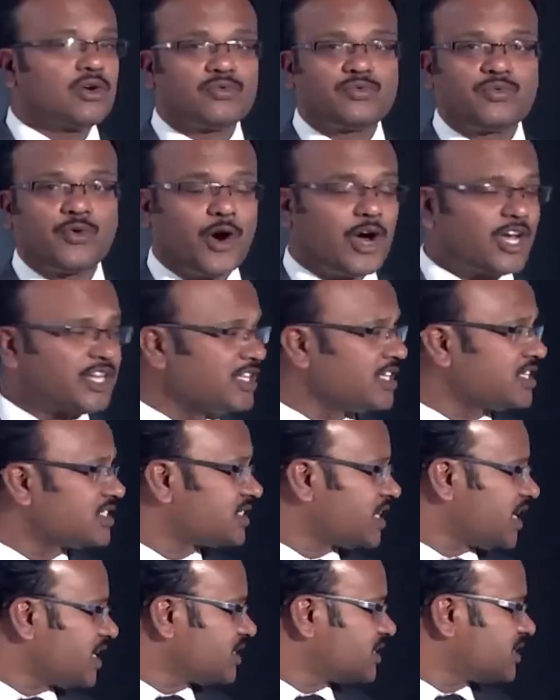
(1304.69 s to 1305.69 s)
for the
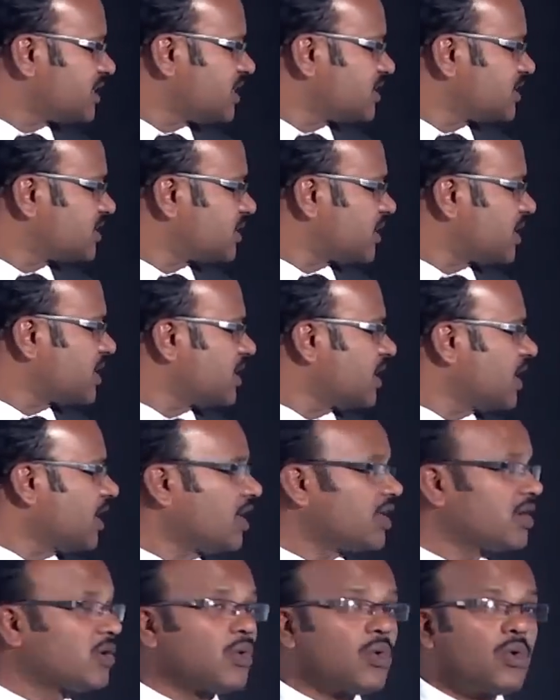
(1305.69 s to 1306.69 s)
census
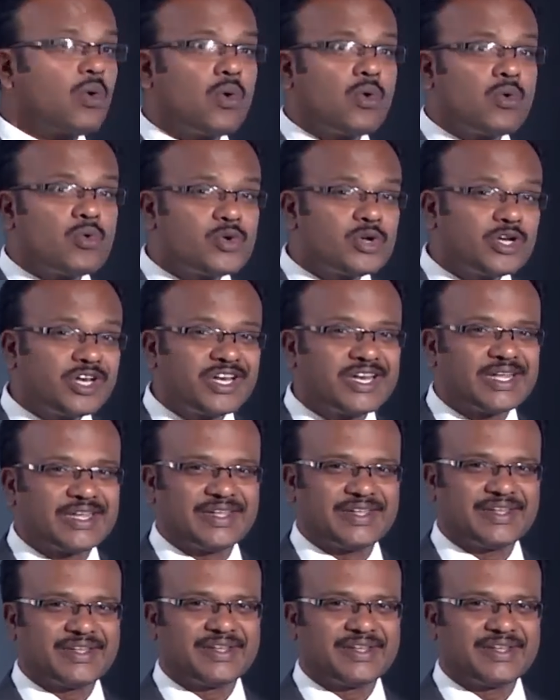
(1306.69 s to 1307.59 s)
year only.